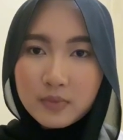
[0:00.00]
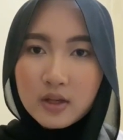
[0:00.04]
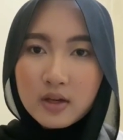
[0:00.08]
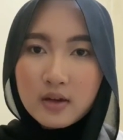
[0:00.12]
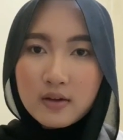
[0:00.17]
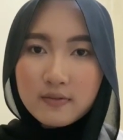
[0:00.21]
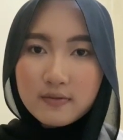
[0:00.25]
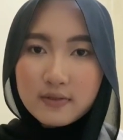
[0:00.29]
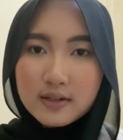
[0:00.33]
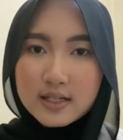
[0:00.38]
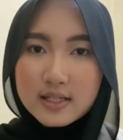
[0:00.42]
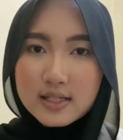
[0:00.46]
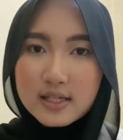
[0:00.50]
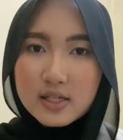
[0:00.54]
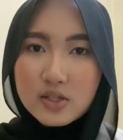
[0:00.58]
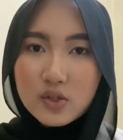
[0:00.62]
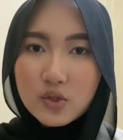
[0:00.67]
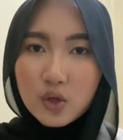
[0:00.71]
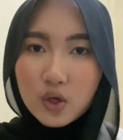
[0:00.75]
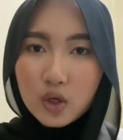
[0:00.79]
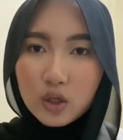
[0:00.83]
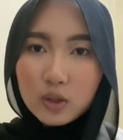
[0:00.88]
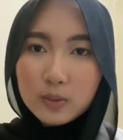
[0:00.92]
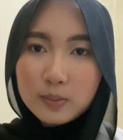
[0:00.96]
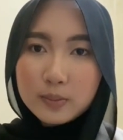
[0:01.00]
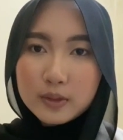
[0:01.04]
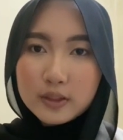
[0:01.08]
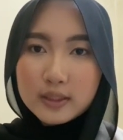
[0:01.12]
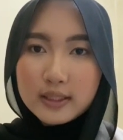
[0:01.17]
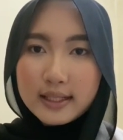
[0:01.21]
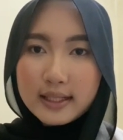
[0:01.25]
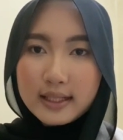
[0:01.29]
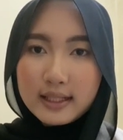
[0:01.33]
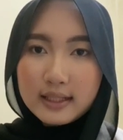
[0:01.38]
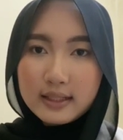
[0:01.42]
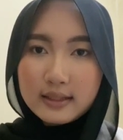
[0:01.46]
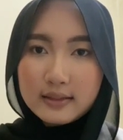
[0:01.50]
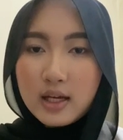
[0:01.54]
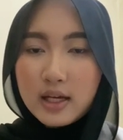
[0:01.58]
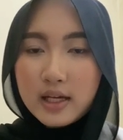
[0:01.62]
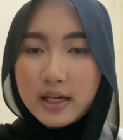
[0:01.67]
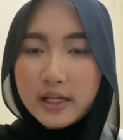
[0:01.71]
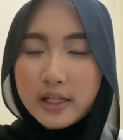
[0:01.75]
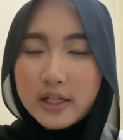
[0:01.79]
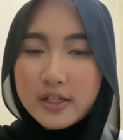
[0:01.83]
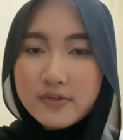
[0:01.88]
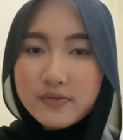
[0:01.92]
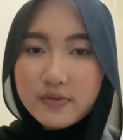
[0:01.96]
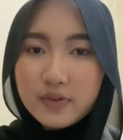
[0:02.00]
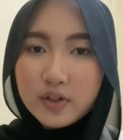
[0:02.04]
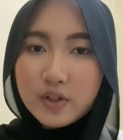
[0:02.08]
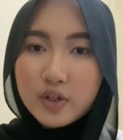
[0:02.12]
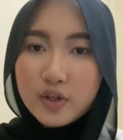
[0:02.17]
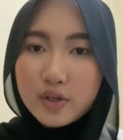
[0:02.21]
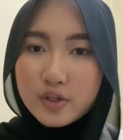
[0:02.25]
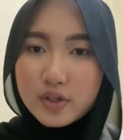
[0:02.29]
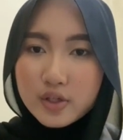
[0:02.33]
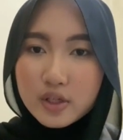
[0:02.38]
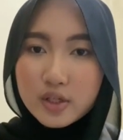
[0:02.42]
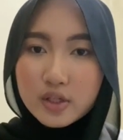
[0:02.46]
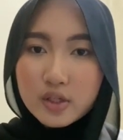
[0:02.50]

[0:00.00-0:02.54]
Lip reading: First is goal model. It is focuses